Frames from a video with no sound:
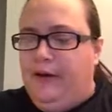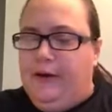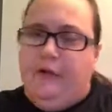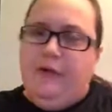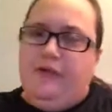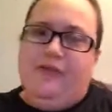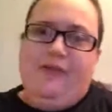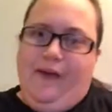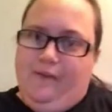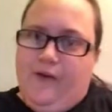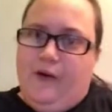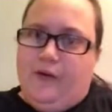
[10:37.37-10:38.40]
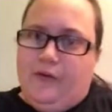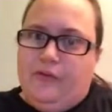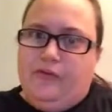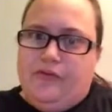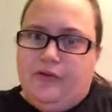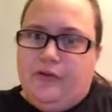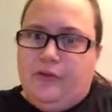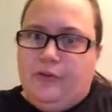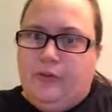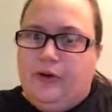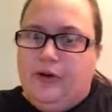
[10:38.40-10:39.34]
You can set those
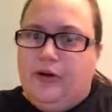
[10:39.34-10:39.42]
too.